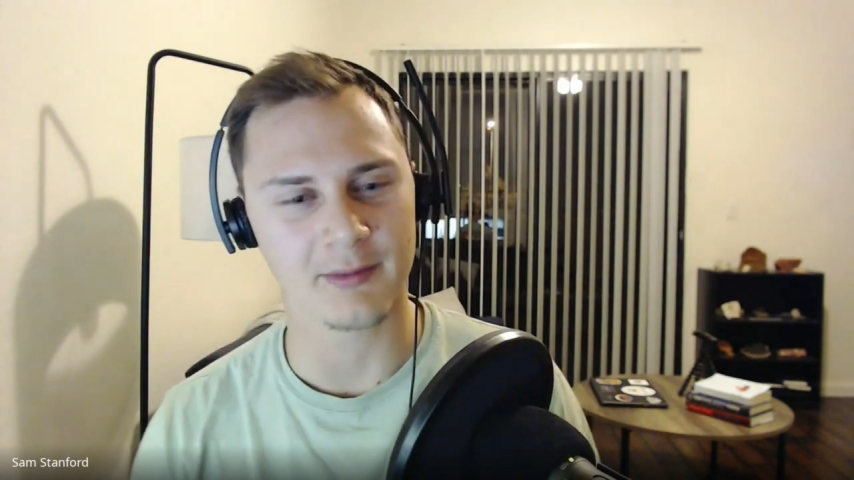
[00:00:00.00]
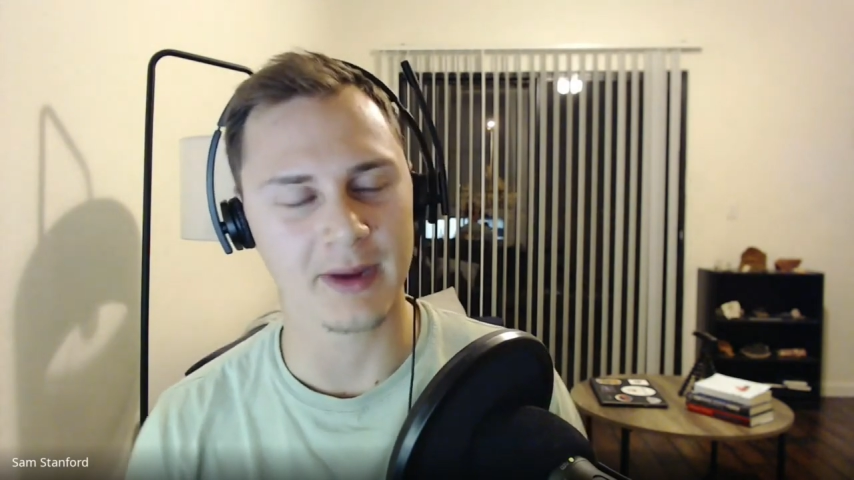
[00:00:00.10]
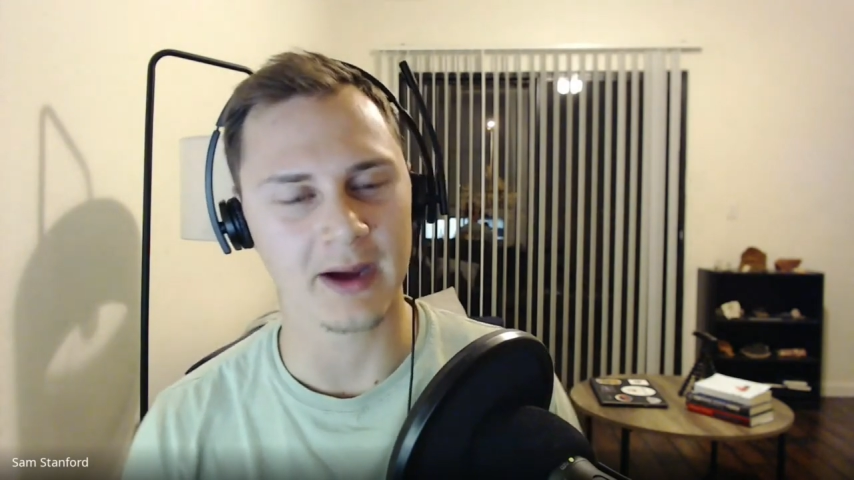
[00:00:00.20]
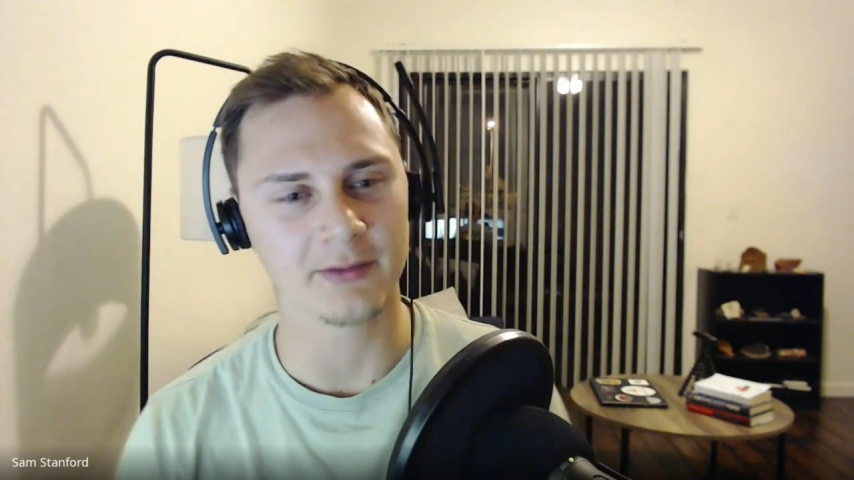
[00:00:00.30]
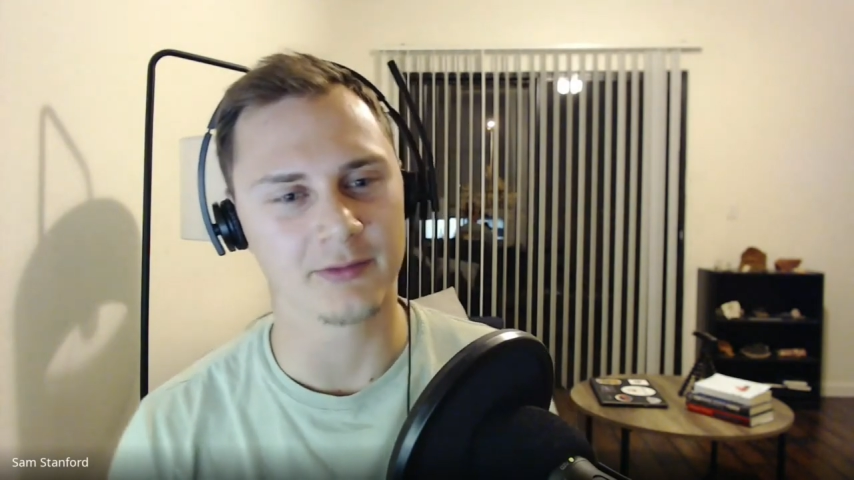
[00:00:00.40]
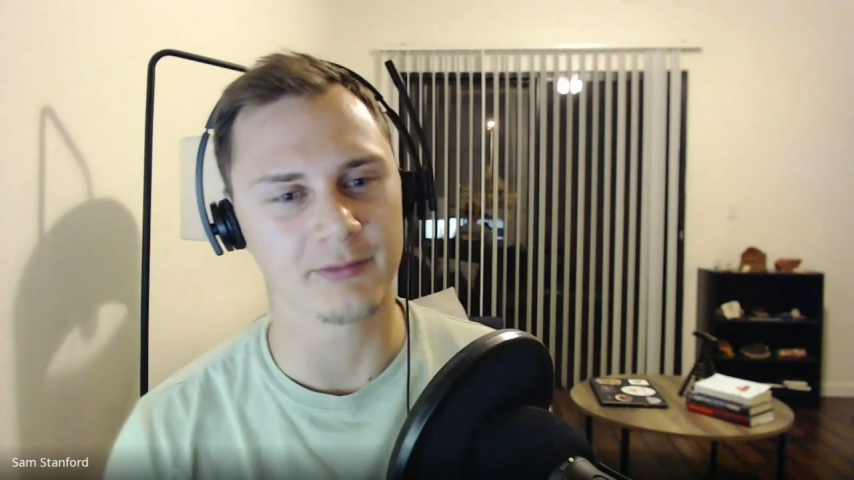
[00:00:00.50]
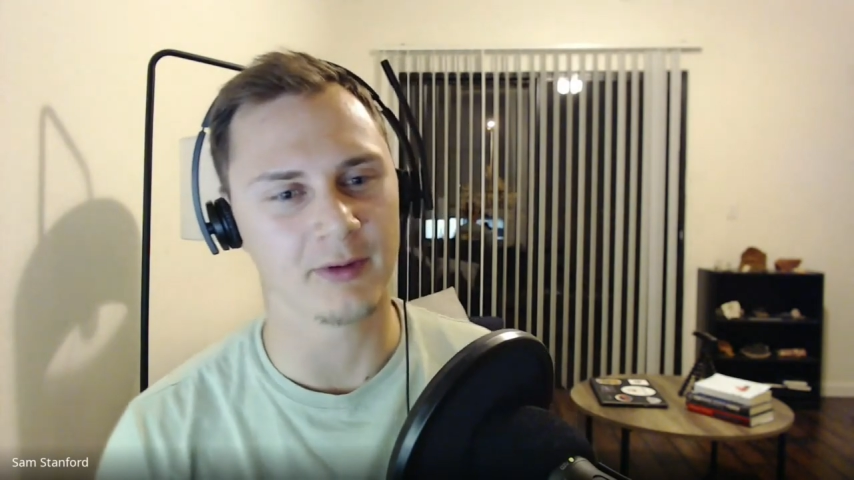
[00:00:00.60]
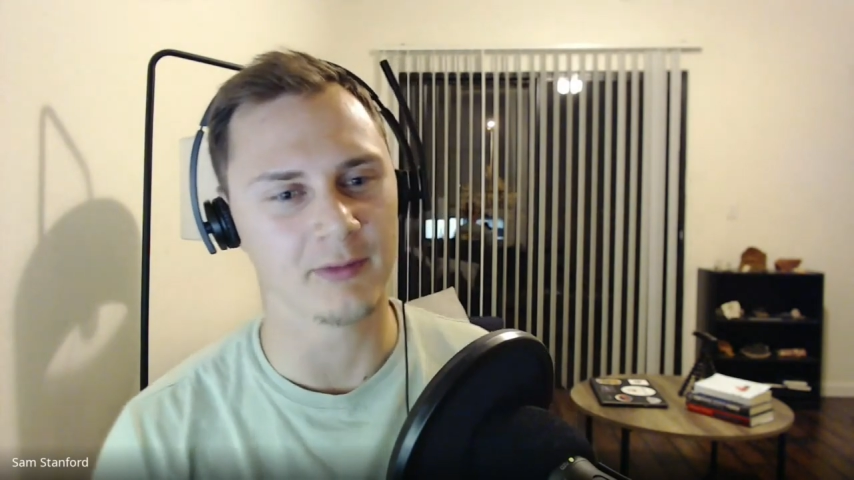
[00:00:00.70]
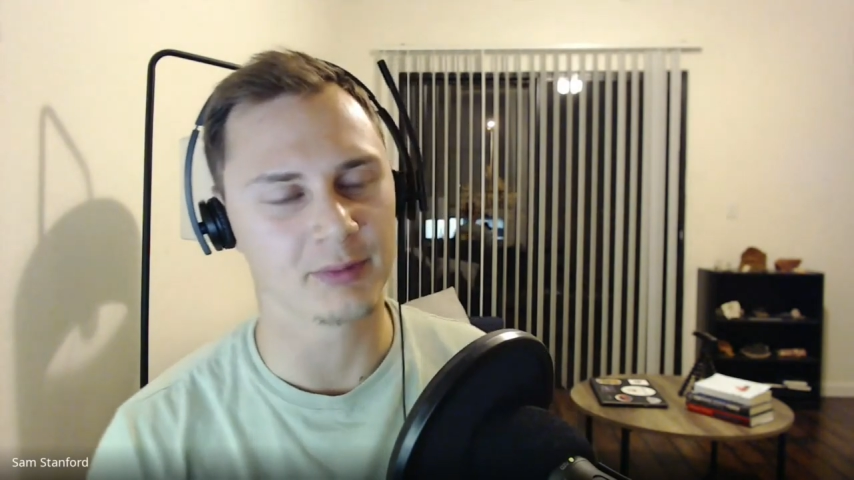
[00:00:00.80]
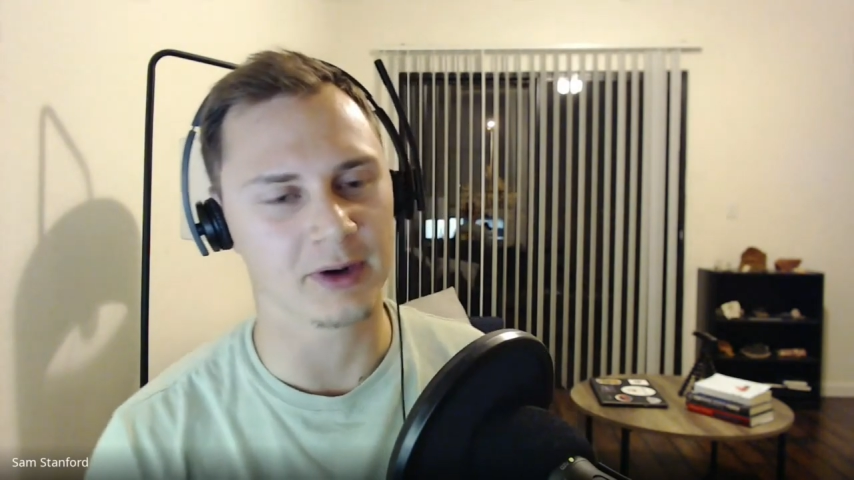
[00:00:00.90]
pounds of,
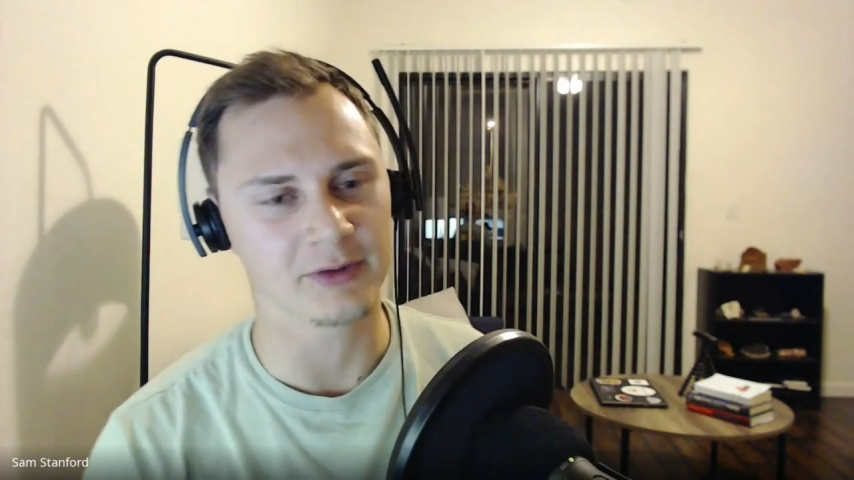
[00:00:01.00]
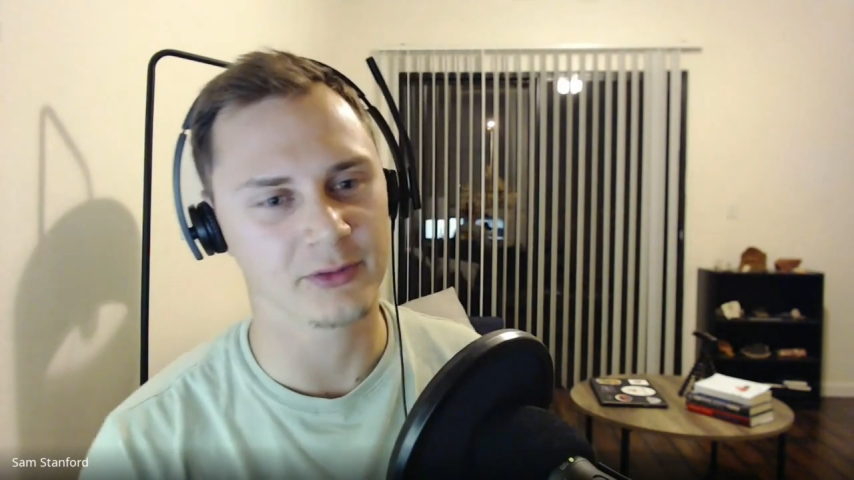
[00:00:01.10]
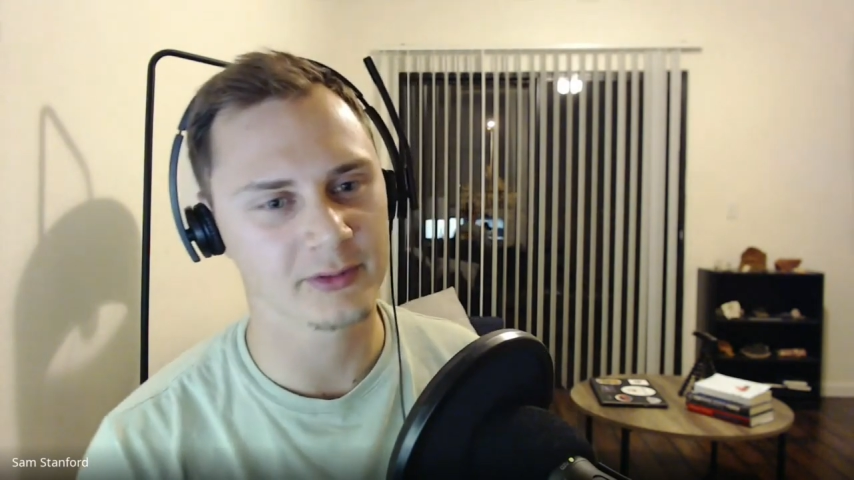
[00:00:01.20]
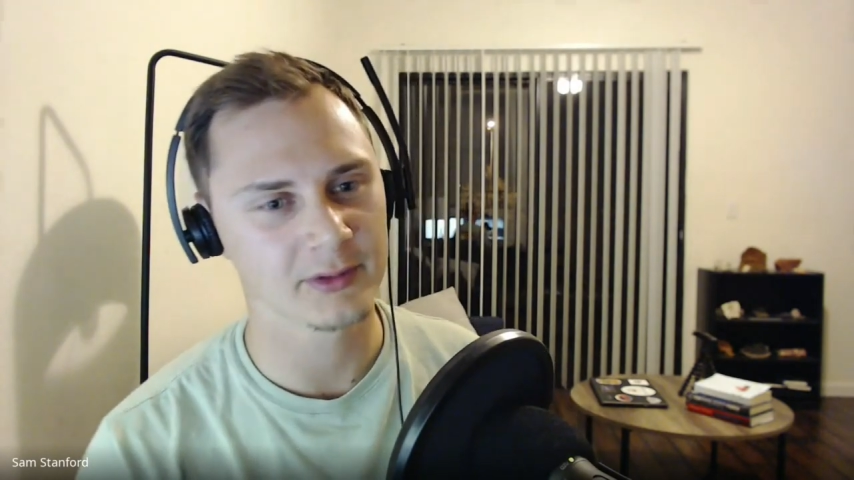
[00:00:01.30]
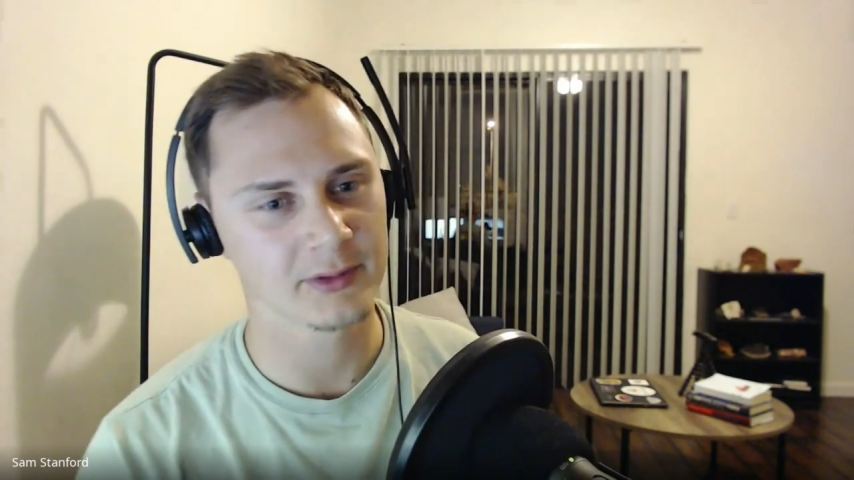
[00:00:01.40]
of pressure.